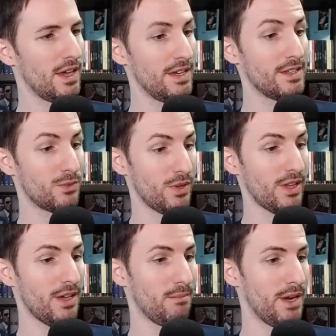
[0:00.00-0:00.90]
It is
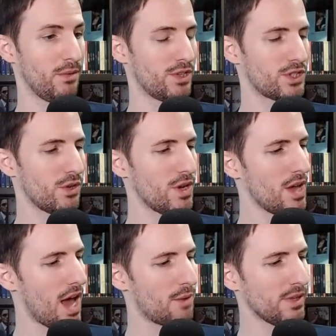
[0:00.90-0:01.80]
really a mirror. So
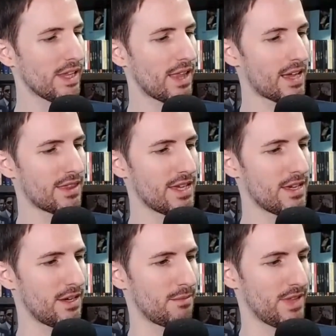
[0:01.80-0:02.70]
I really like
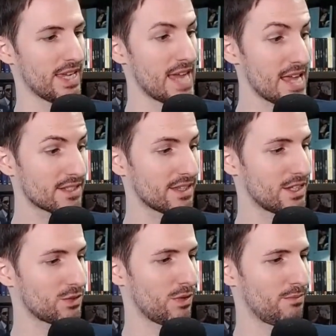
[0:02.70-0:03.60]
the case on
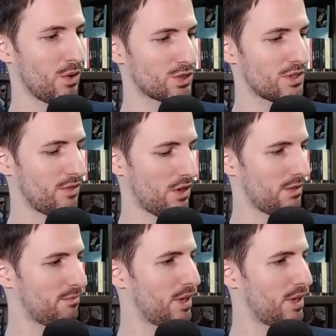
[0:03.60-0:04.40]
this one most of all.